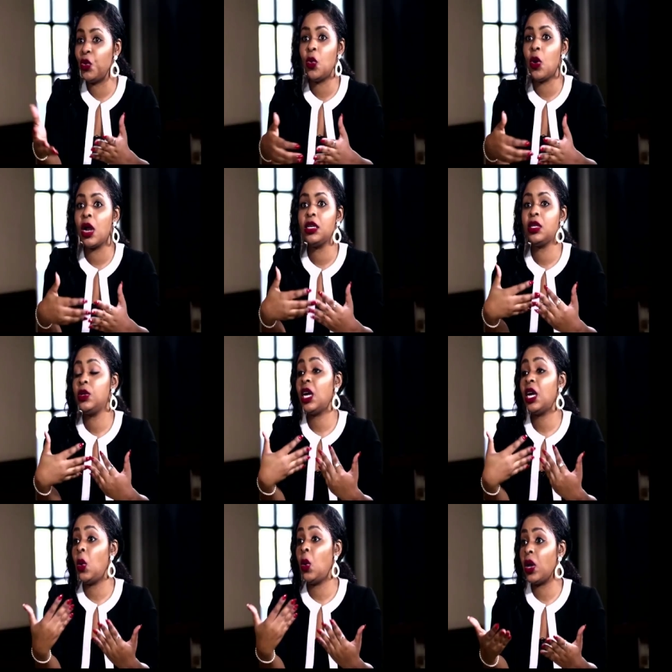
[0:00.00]
who is
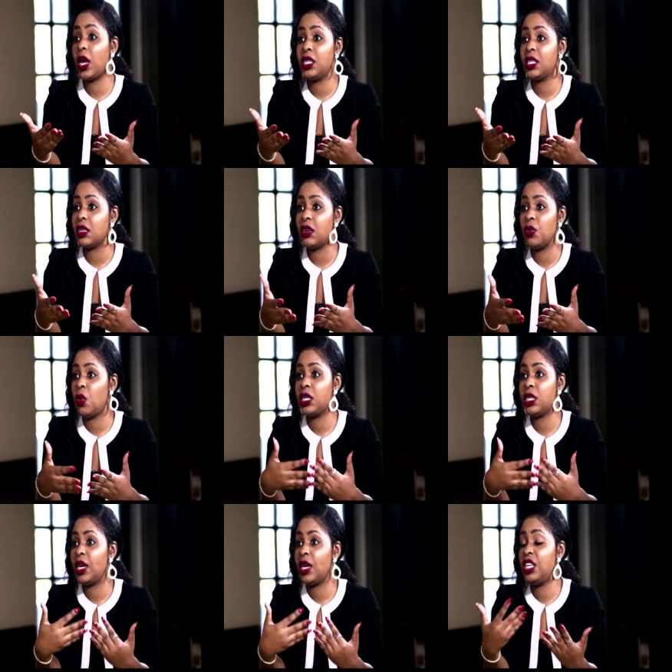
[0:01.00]
a go-getter and
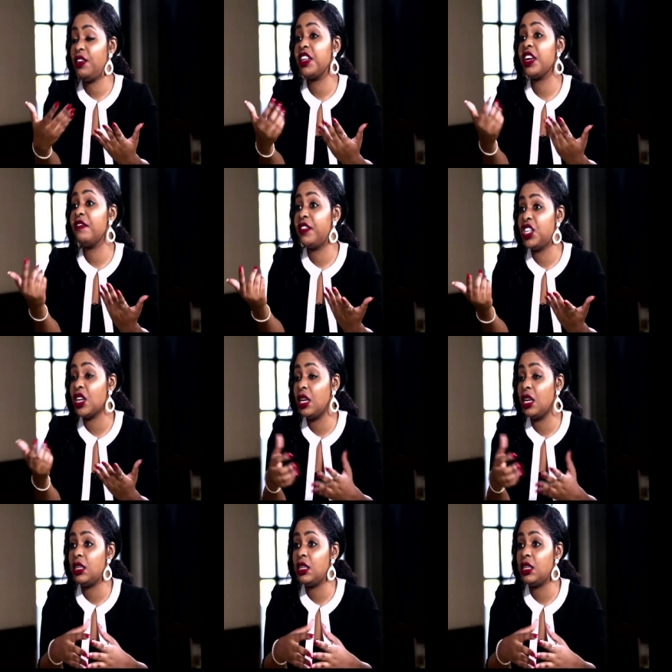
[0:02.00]
wants to achieve their vision.